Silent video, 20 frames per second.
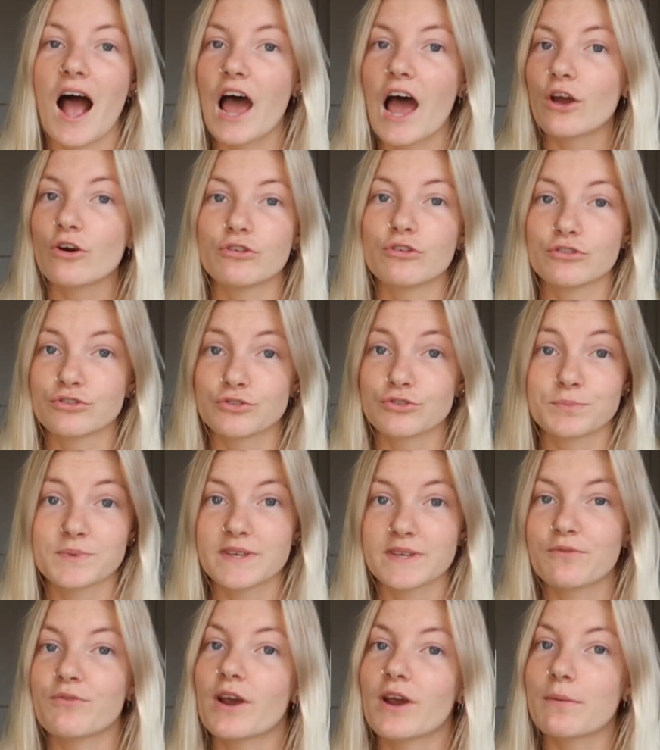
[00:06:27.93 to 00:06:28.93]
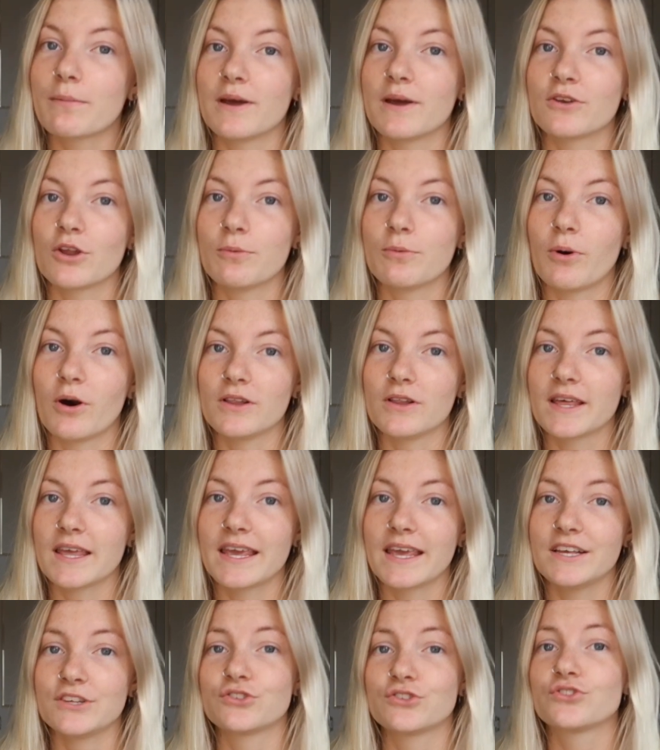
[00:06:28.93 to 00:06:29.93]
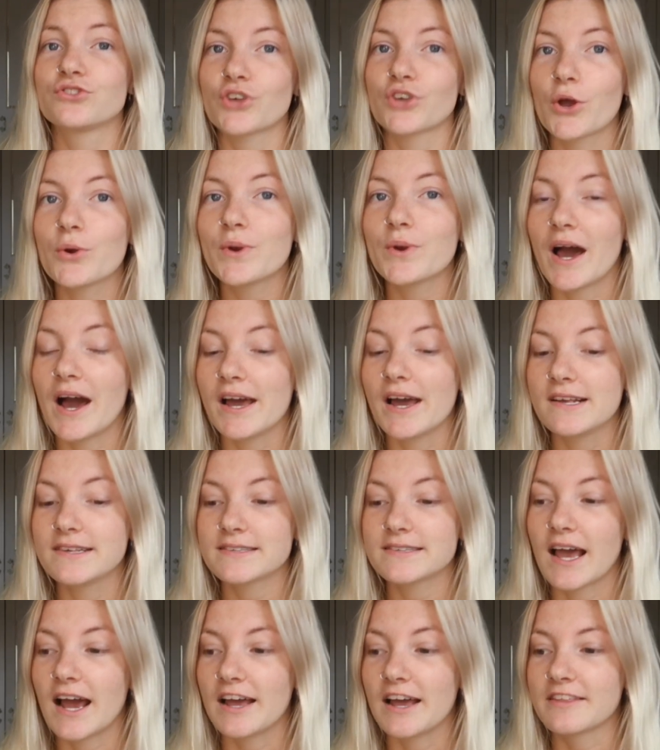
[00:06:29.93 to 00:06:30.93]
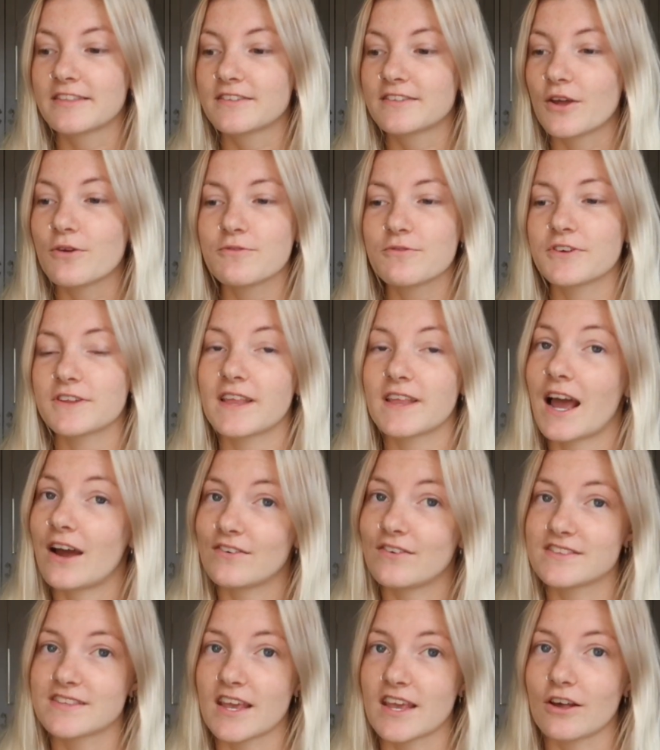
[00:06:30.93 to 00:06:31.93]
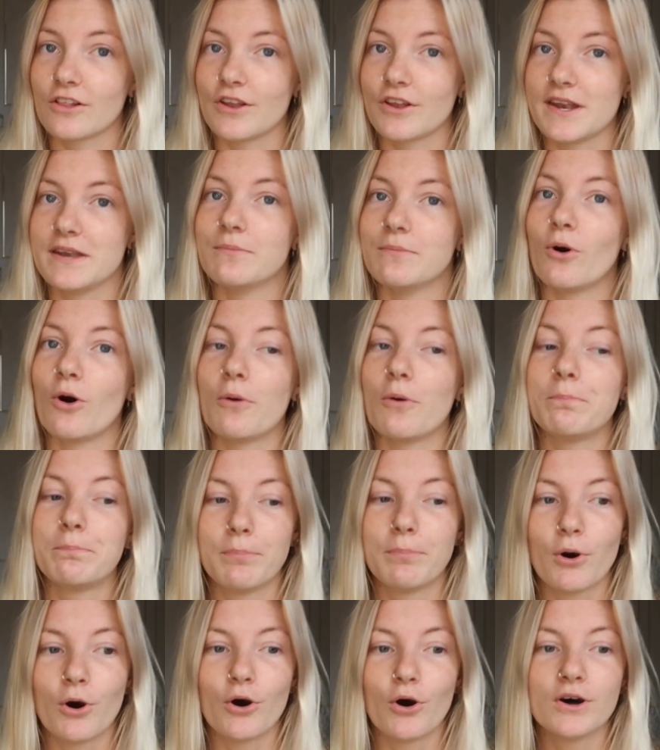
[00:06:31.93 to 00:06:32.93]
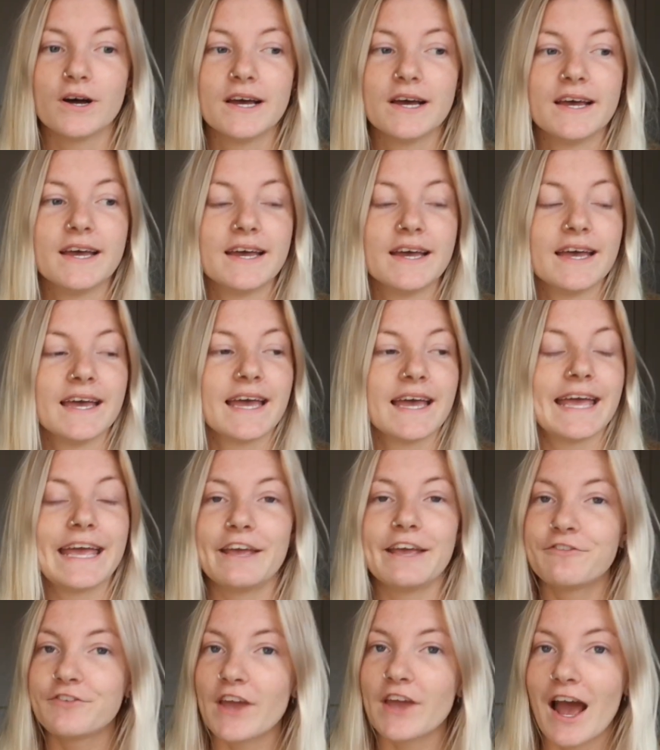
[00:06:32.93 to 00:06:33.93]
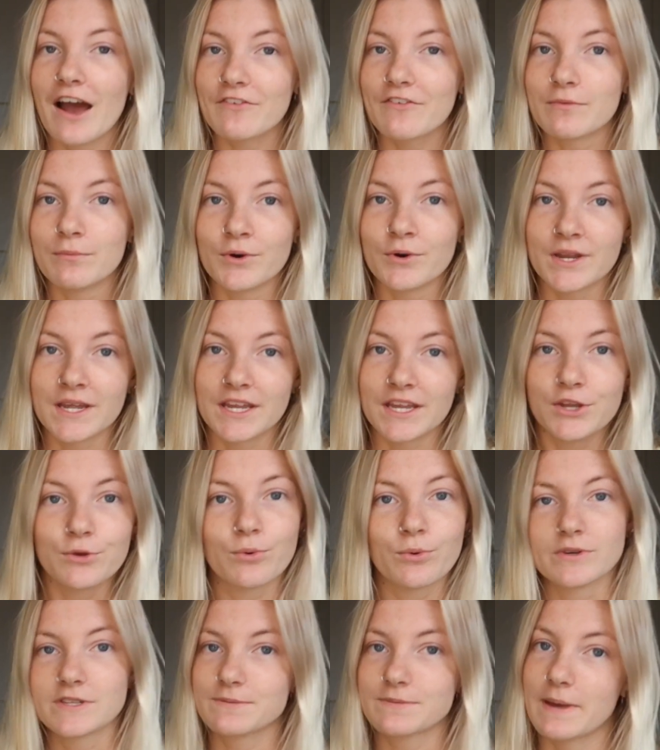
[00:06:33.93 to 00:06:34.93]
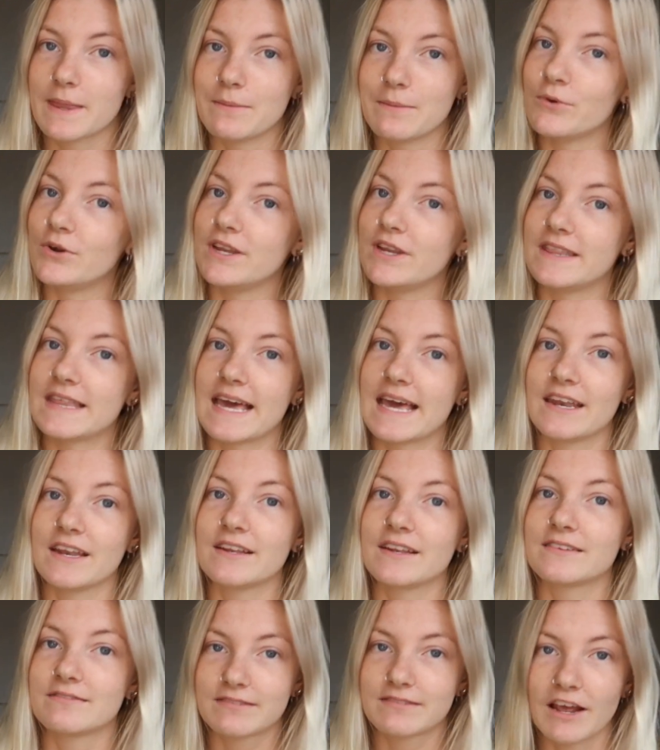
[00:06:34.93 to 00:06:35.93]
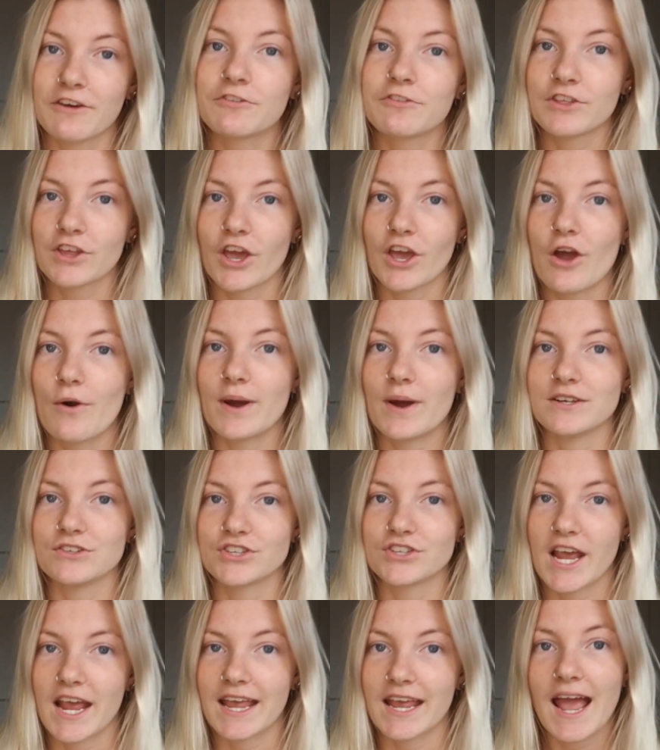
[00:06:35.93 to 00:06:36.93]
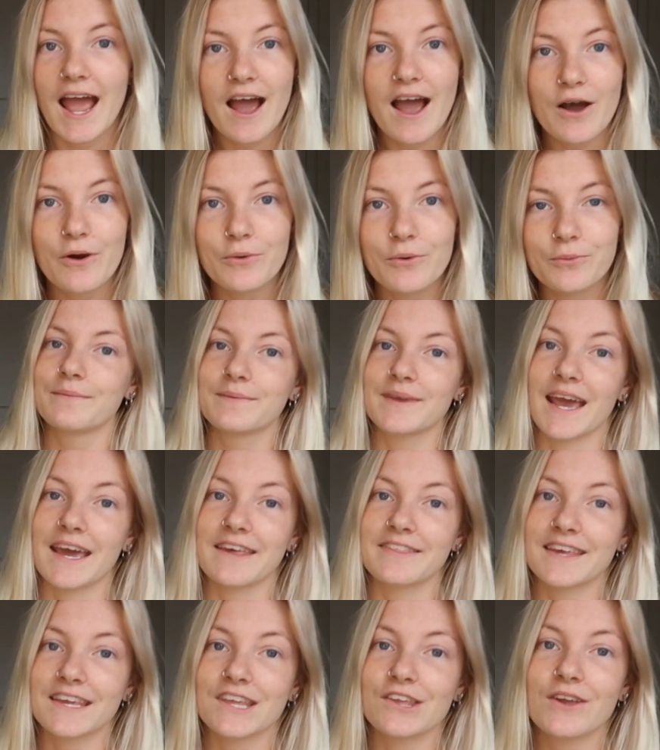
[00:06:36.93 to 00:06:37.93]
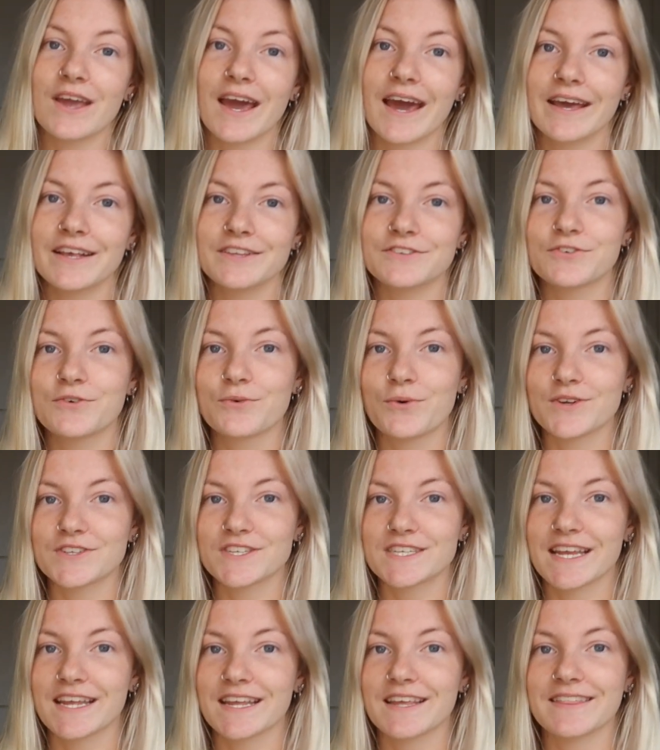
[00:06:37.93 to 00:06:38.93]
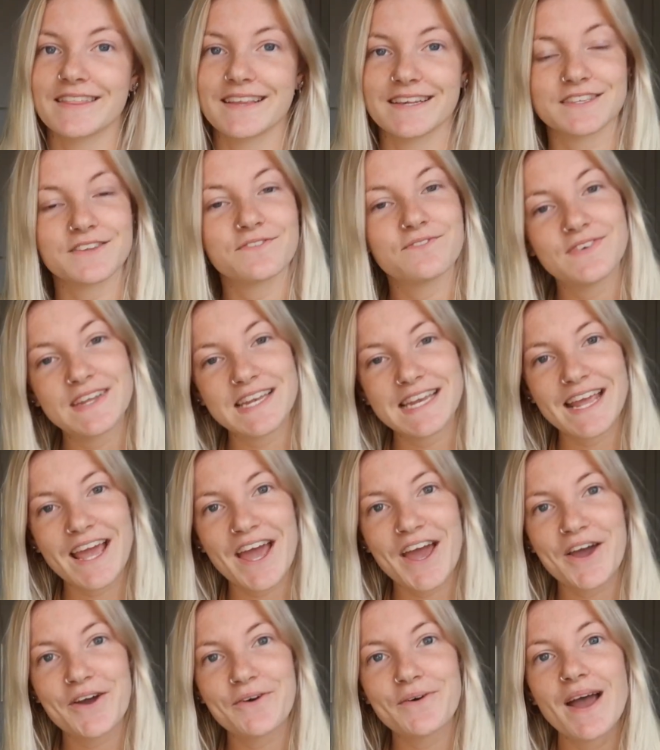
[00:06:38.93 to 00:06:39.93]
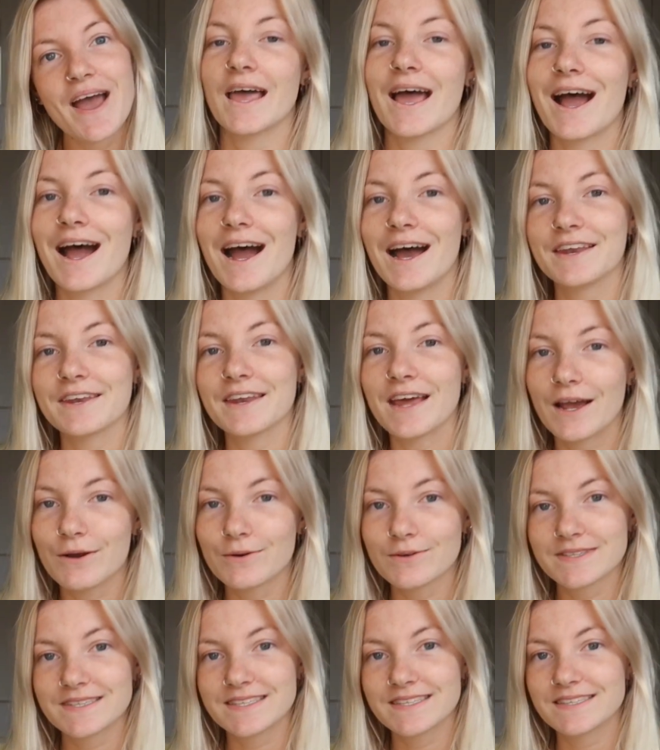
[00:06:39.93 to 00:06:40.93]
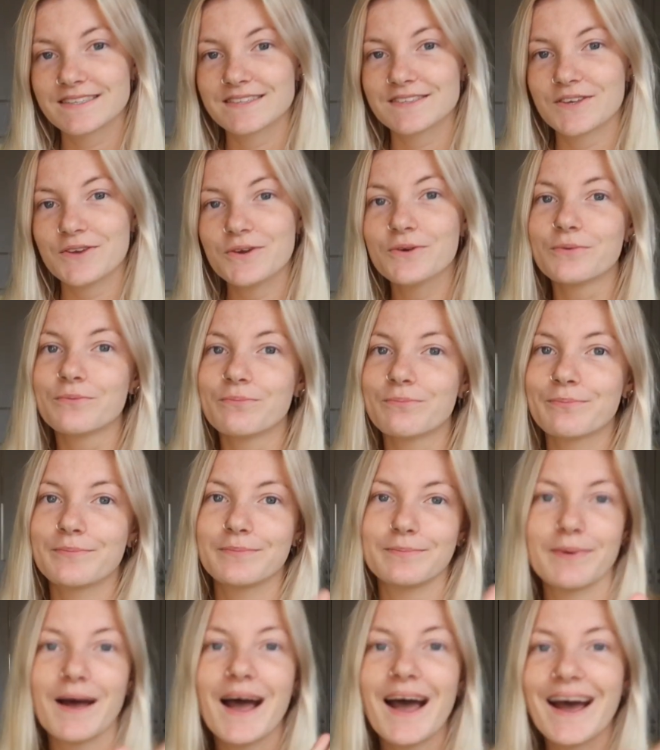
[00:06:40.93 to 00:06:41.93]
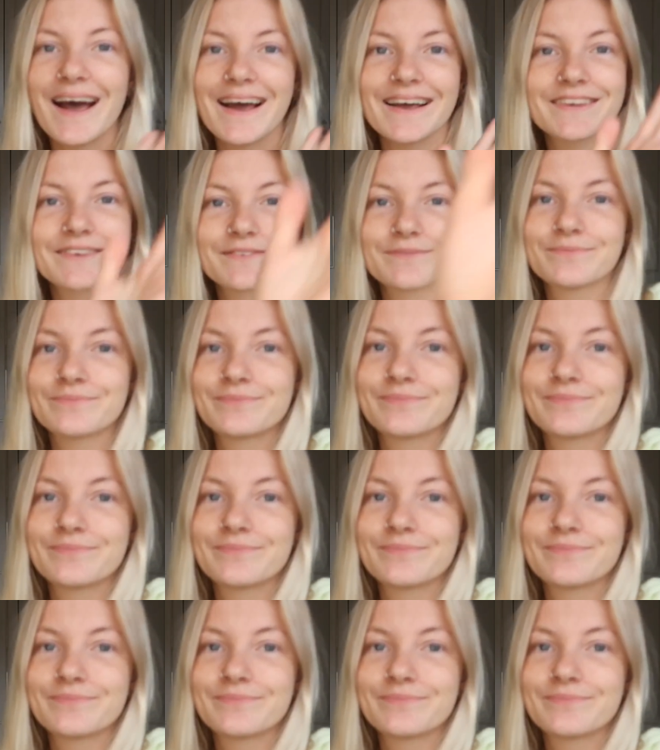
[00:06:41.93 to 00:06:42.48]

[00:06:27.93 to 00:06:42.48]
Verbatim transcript: I 100% recommend Opoly. It is so nice. I don't think they have a sale on anymore, but if you have the money and you want to spend the money, then definitely go and check it out. Yeah, thank you guys for watching this video, and I will see you soon. Bye!